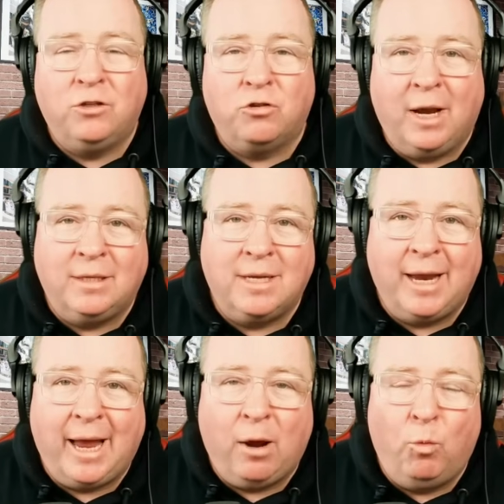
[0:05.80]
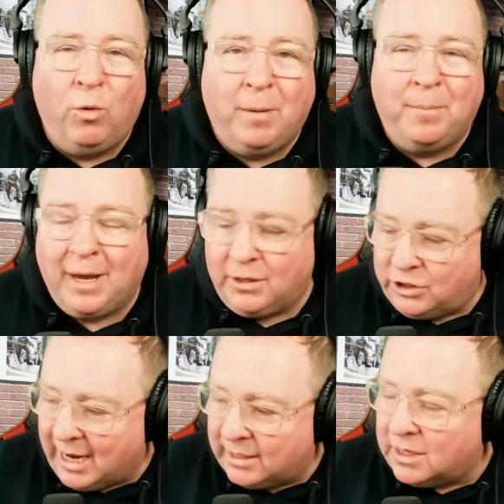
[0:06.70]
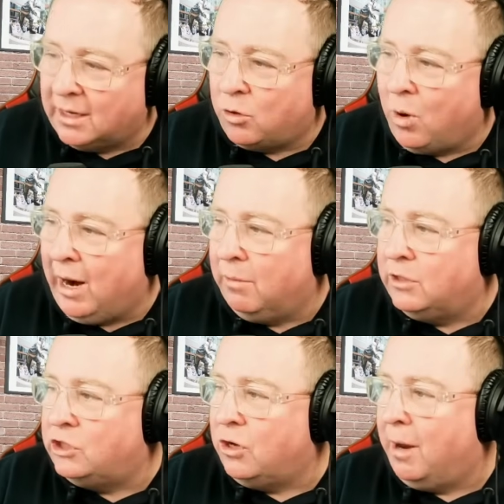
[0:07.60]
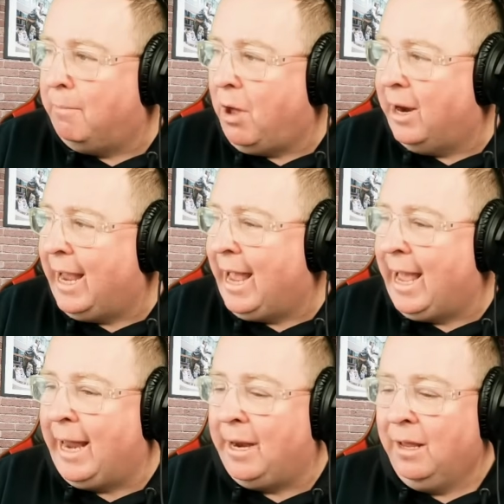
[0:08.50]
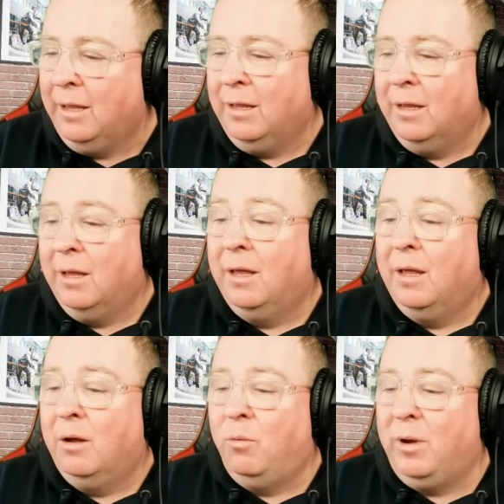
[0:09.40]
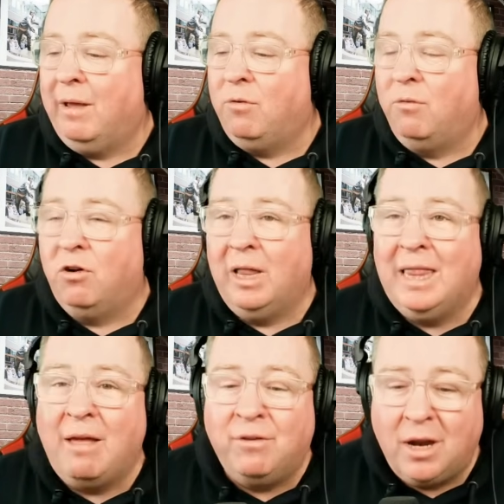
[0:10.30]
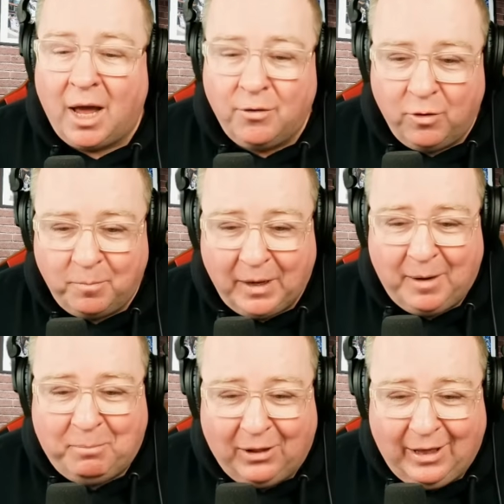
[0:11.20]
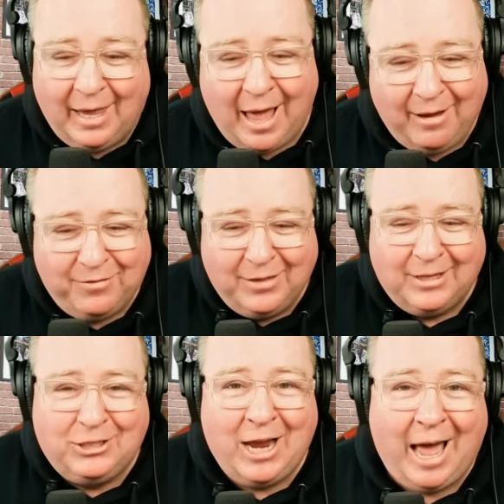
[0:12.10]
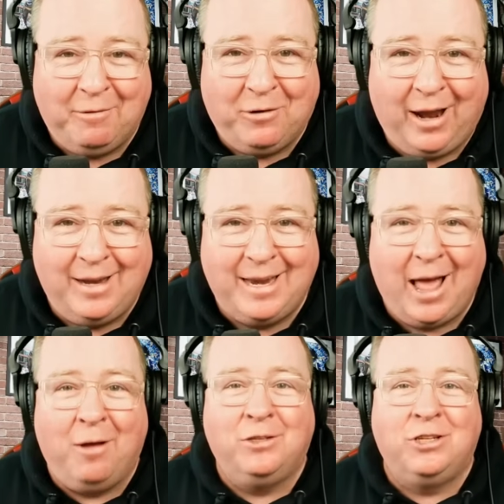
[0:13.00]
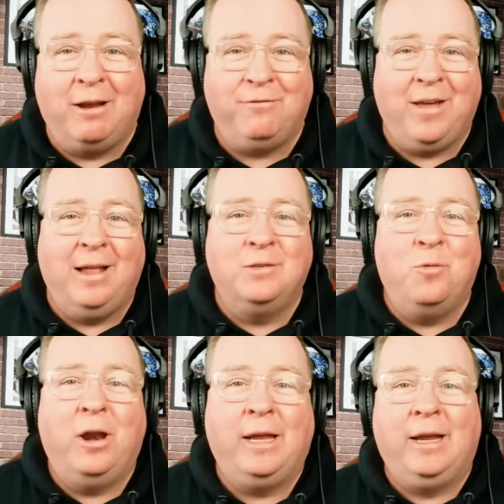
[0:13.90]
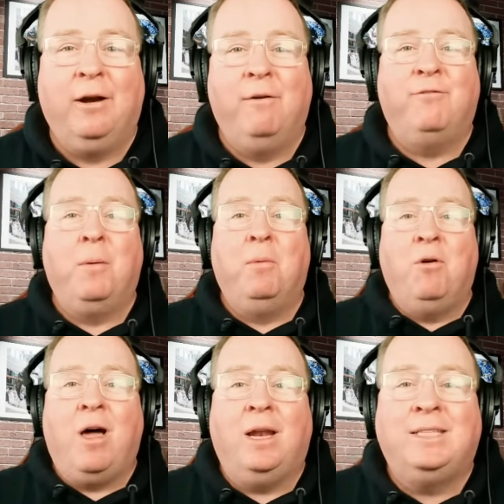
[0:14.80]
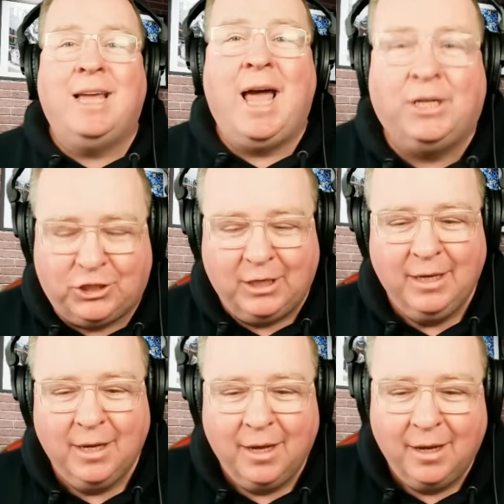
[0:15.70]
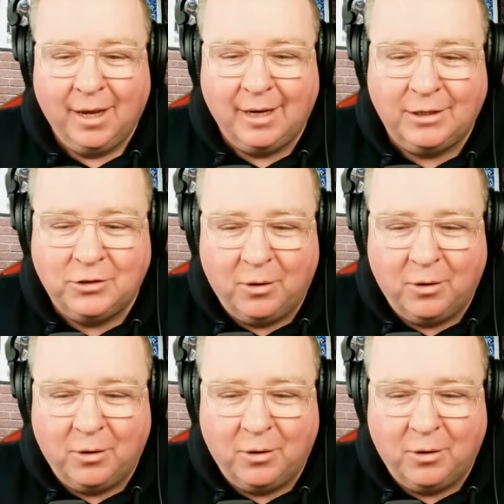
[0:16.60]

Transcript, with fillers: big trade today. Winnipeg Jets acquiring Sean Monahan. We have over eleven hundred people live in the chat right now. Jet fans want to hear from Murat Ates, and he